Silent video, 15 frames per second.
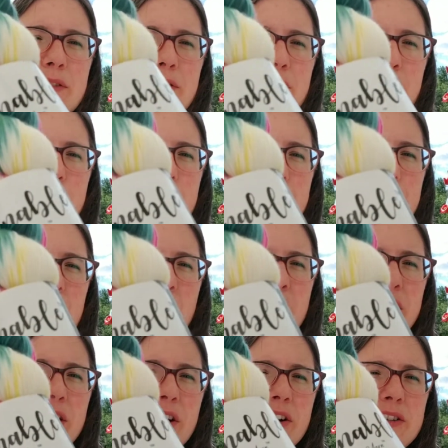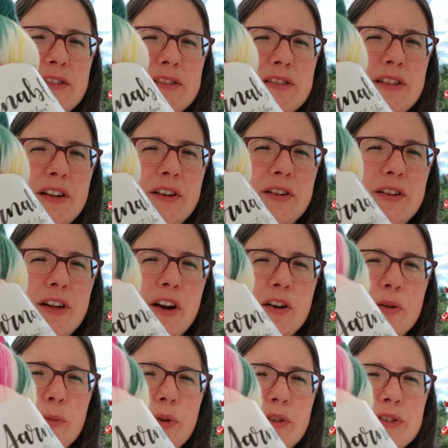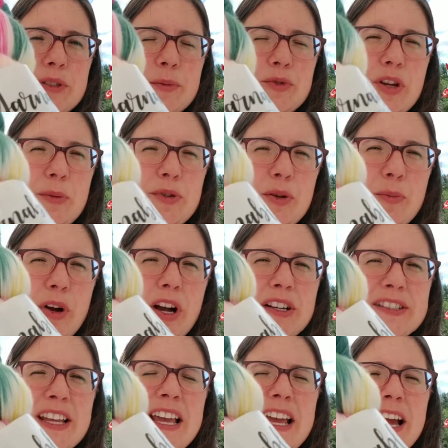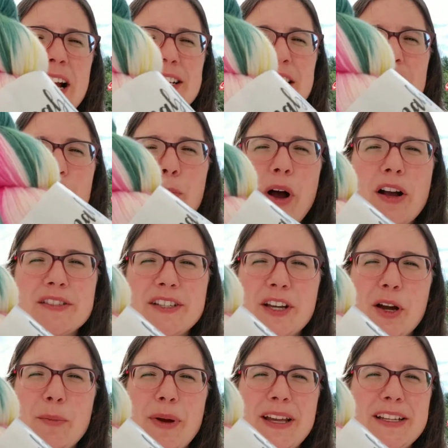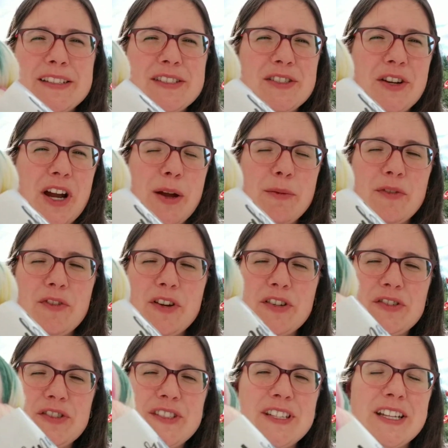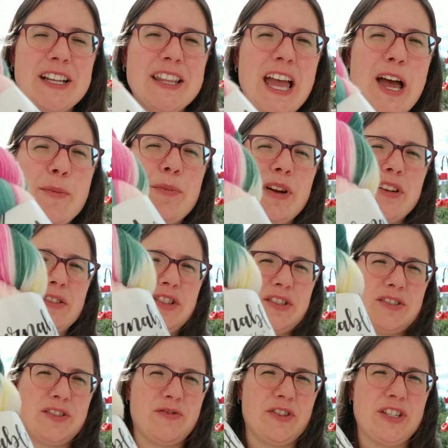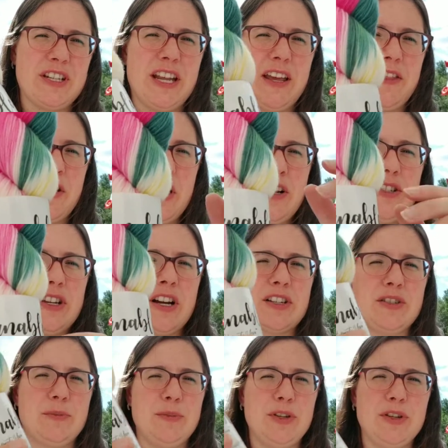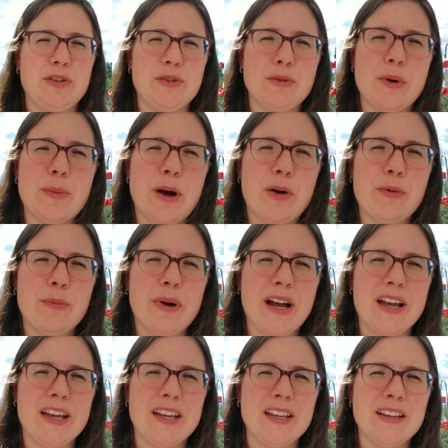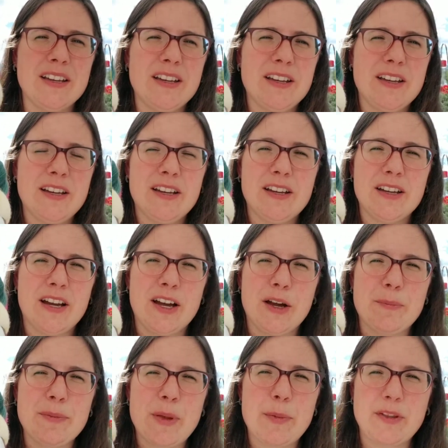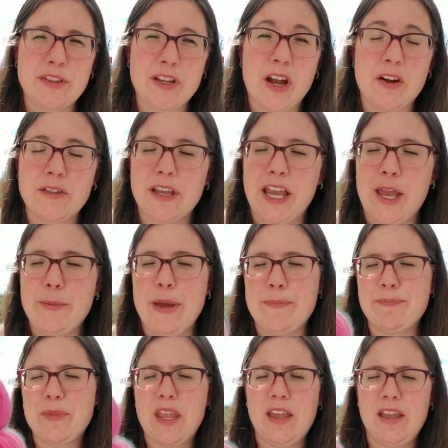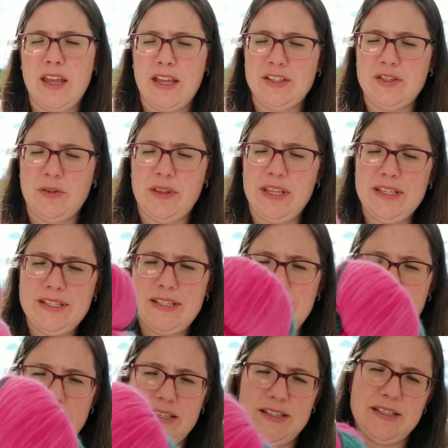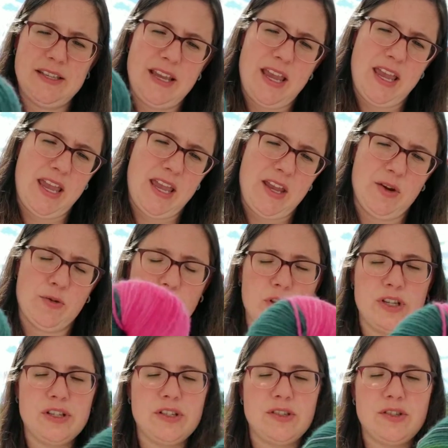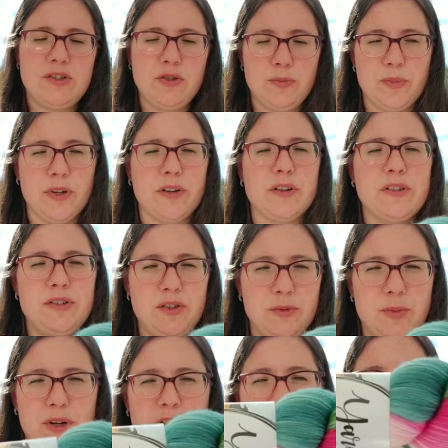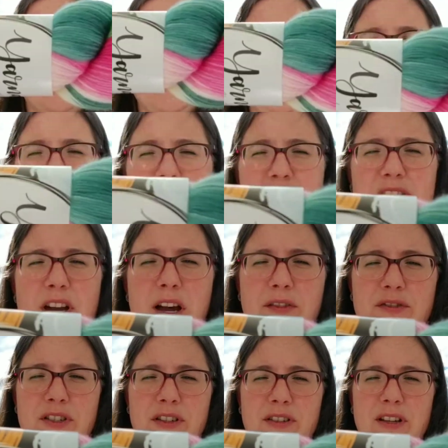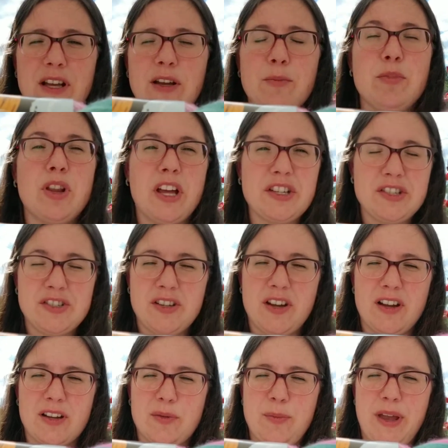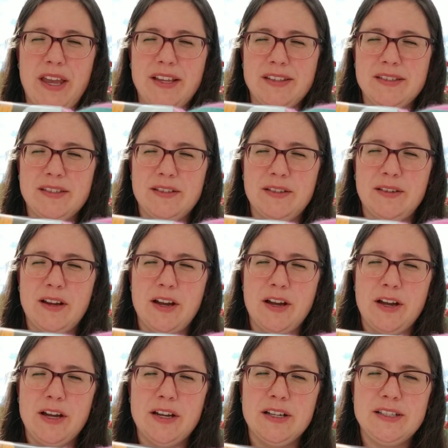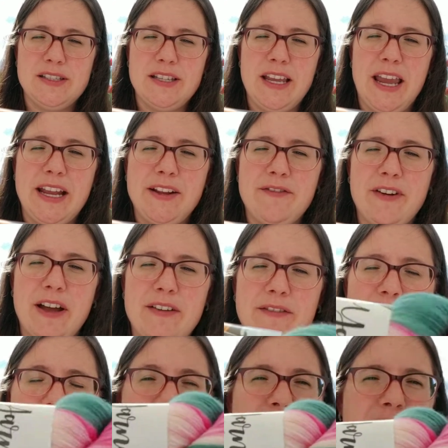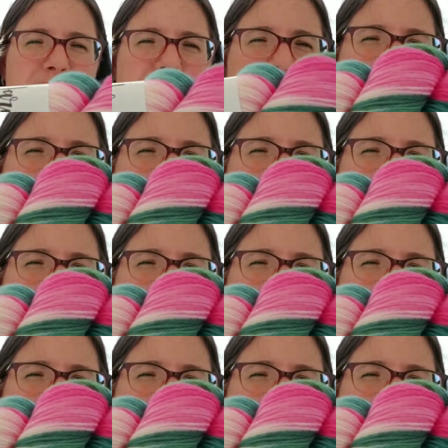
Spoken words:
from Hypnotic Yarns, their Yarnable subscription box. I did an unboxing on my Instagram if you're interested in that, but just for today I thought I'd talk to you about about the yarn that came in. And so this is a super duper squishy, soft plush sock base. Let's see, 8515.